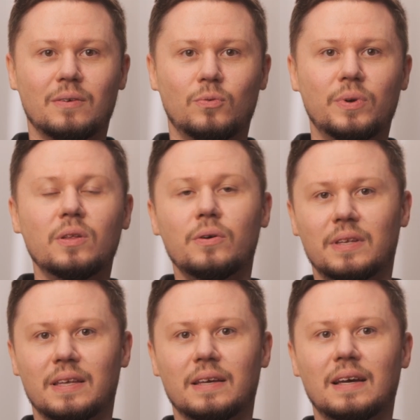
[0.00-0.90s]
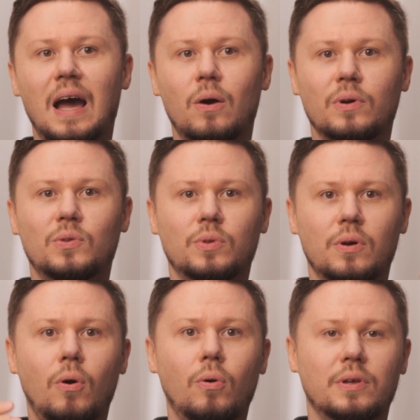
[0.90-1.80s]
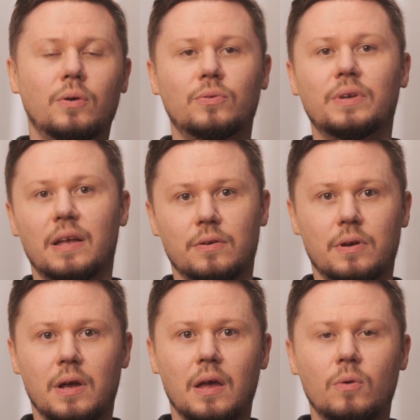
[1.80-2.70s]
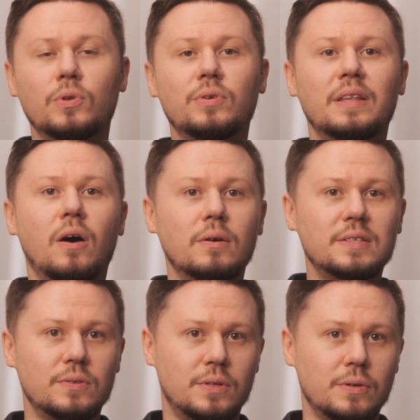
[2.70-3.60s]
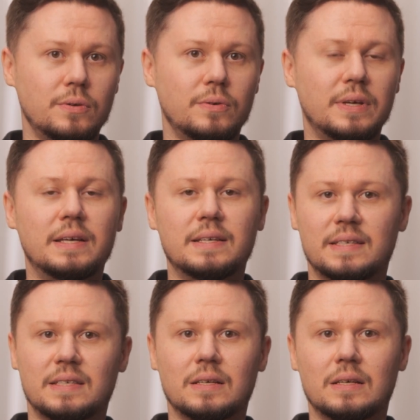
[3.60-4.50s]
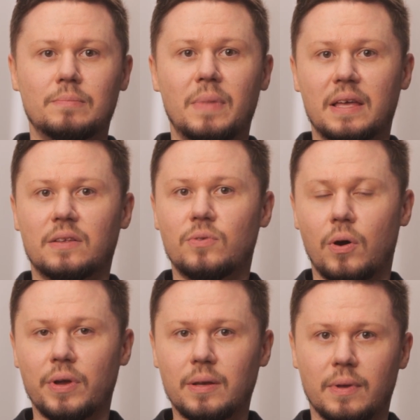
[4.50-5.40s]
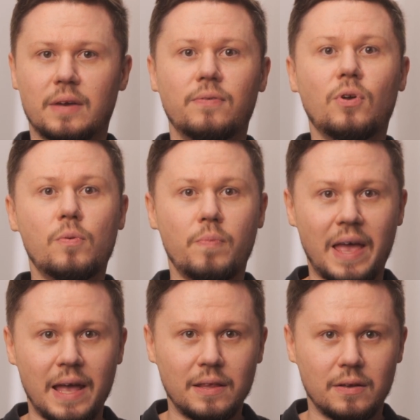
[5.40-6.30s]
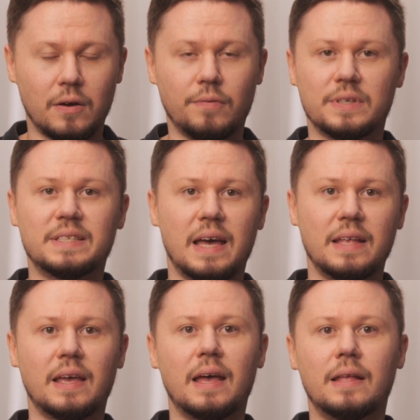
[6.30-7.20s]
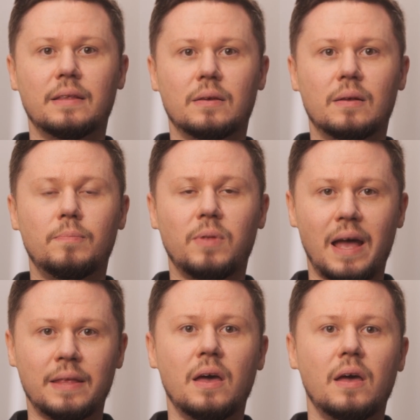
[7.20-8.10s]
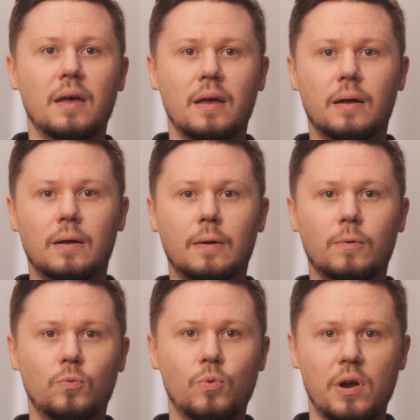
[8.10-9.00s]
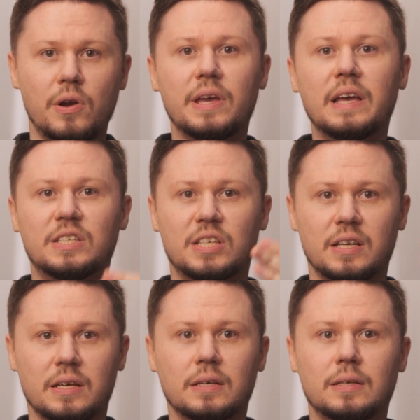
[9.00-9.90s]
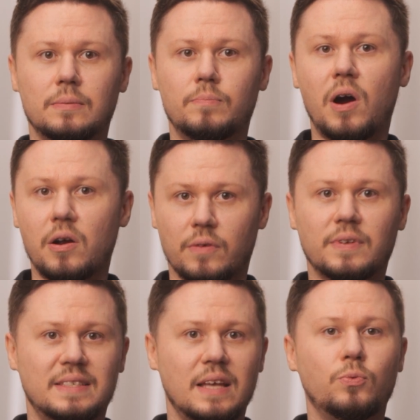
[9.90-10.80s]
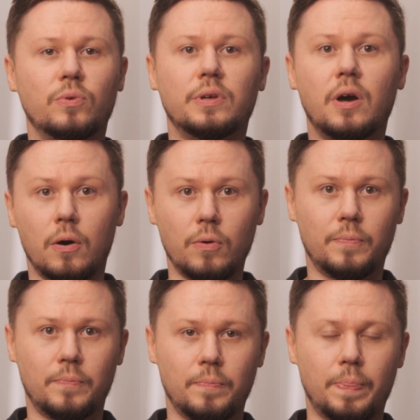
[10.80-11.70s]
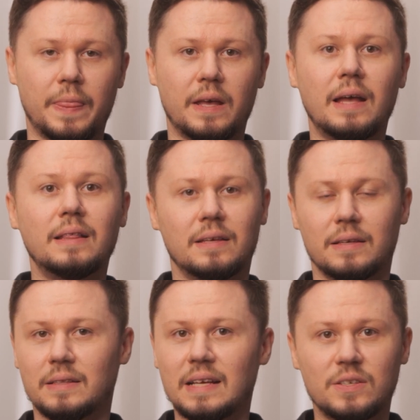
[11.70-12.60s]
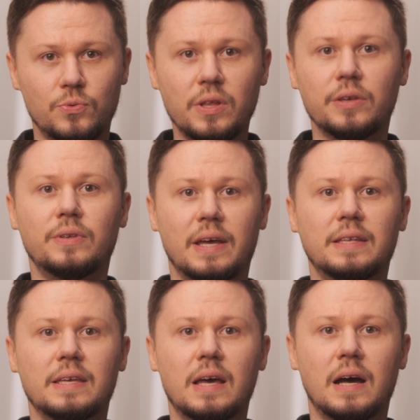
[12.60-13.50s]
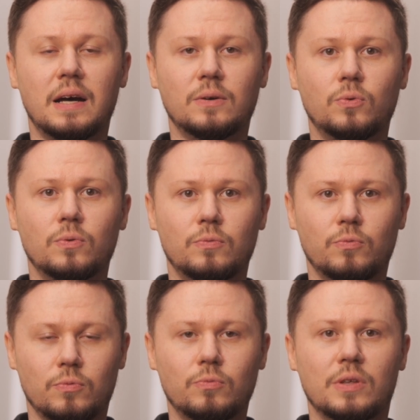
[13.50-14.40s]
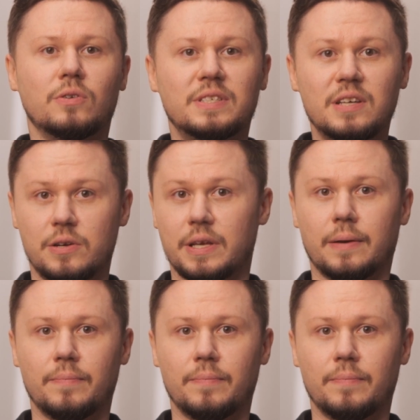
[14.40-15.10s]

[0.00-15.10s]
We looked how it would all go together. What you can also do is make a drawing, make a floor plan of your set and plan where each part of the set will go. And that's a really good idea when you're starting.